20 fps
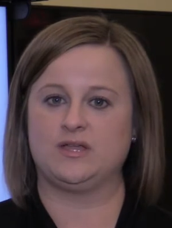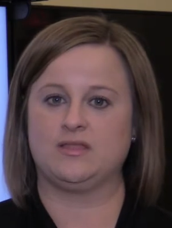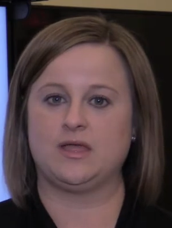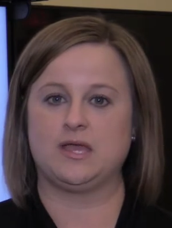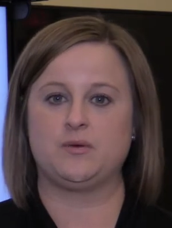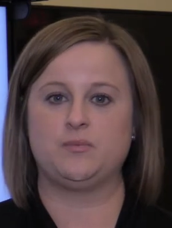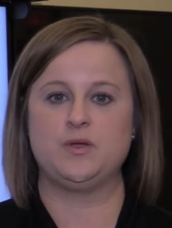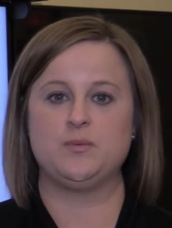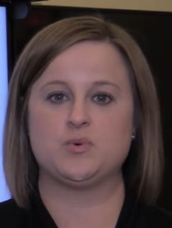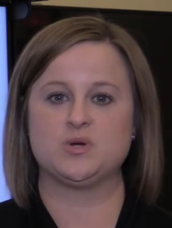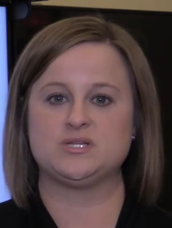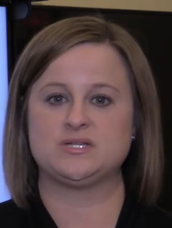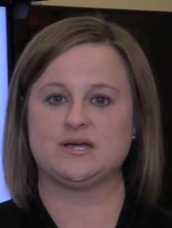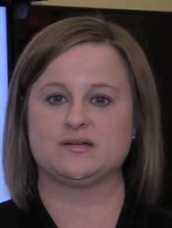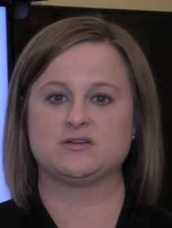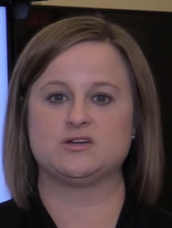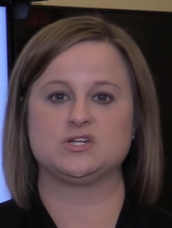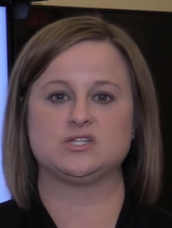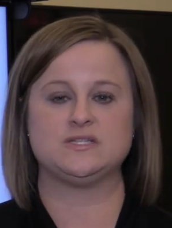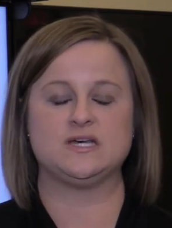like we
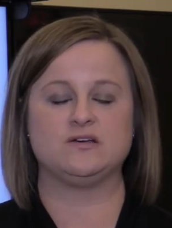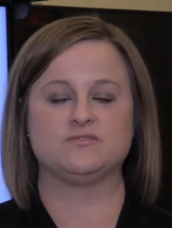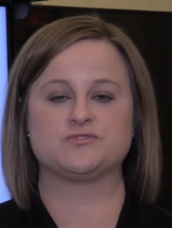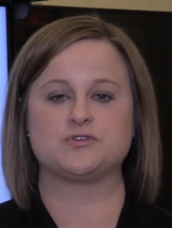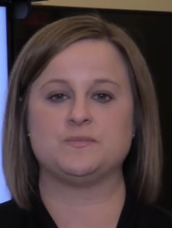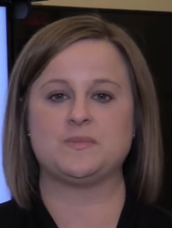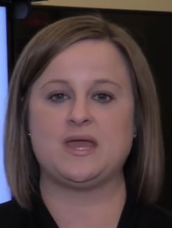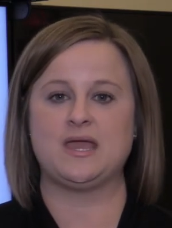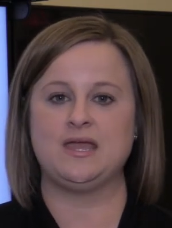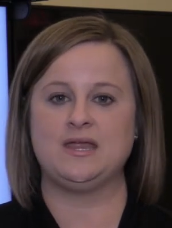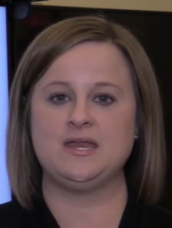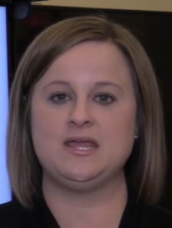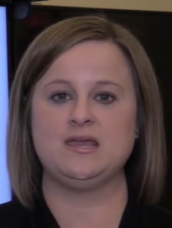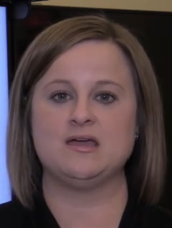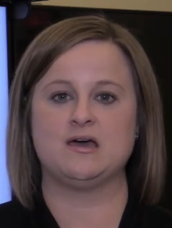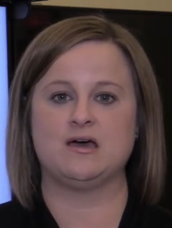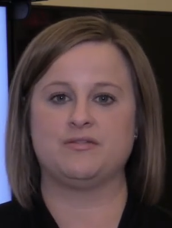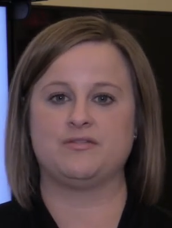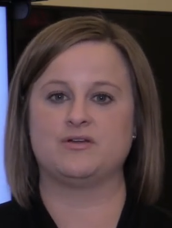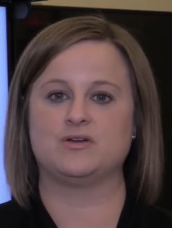protect ourselves from
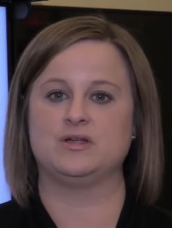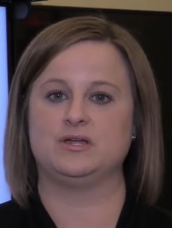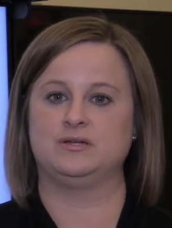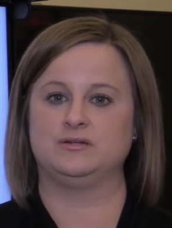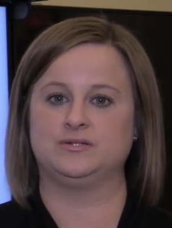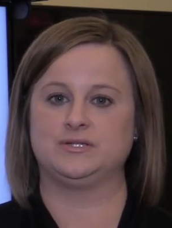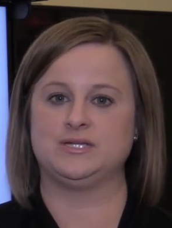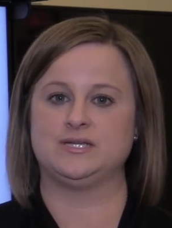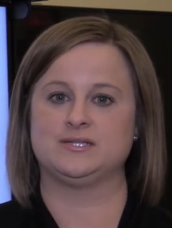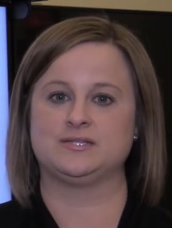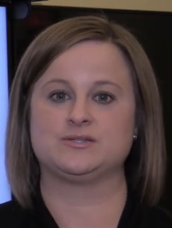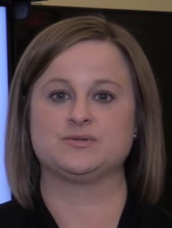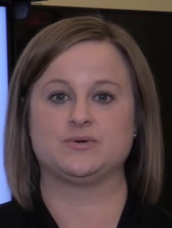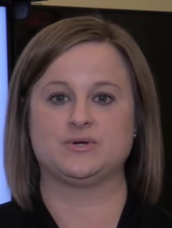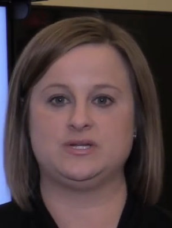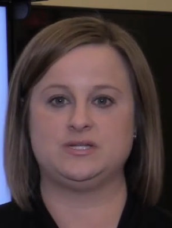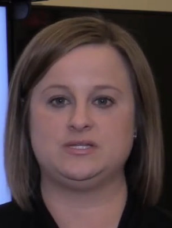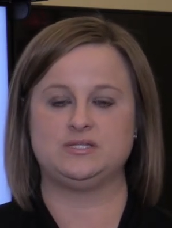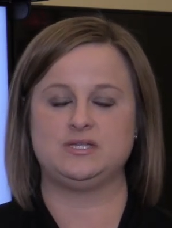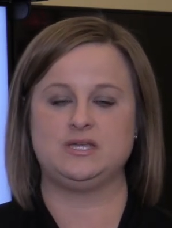any other illness
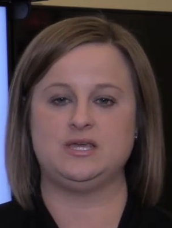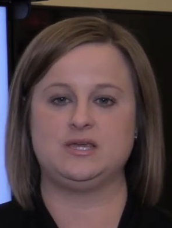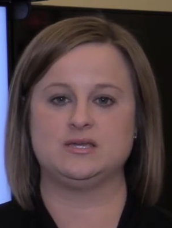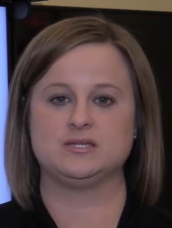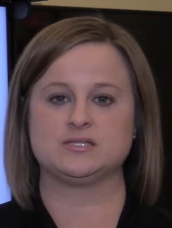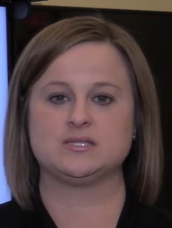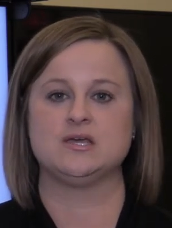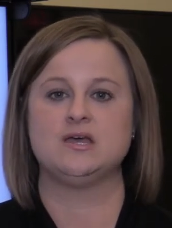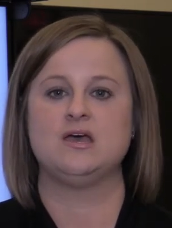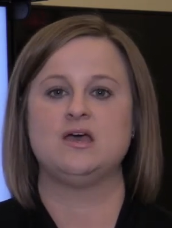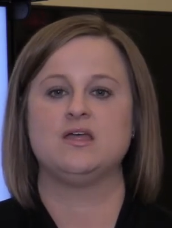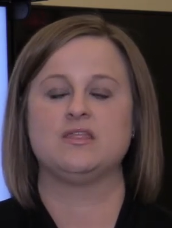or disease.